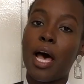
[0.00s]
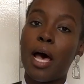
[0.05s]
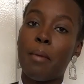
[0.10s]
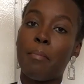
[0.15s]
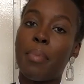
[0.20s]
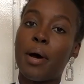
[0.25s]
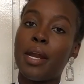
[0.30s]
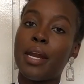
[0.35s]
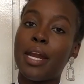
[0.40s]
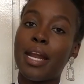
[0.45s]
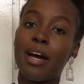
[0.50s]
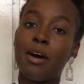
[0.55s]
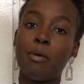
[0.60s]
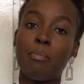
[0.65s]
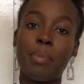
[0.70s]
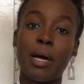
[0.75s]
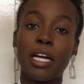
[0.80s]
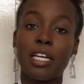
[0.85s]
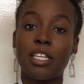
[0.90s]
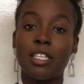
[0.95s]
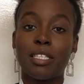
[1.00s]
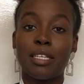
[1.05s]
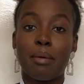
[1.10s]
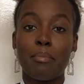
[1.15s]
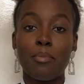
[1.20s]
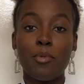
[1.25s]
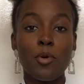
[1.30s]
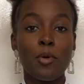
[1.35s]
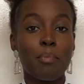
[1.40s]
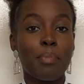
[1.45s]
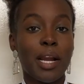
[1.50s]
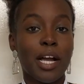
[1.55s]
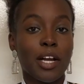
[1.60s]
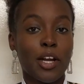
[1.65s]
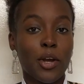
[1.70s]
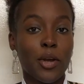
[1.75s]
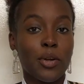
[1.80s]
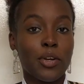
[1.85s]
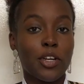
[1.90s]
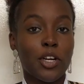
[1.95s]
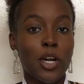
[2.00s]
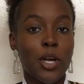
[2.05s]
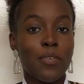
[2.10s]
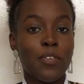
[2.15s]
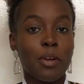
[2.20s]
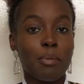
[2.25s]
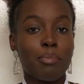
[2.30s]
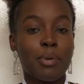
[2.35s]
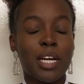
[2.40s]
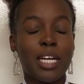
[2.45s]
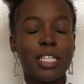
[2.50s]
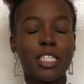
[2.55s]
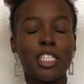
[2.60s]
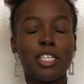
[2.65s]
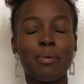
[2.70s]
But now back to some more black owned clothing brands. So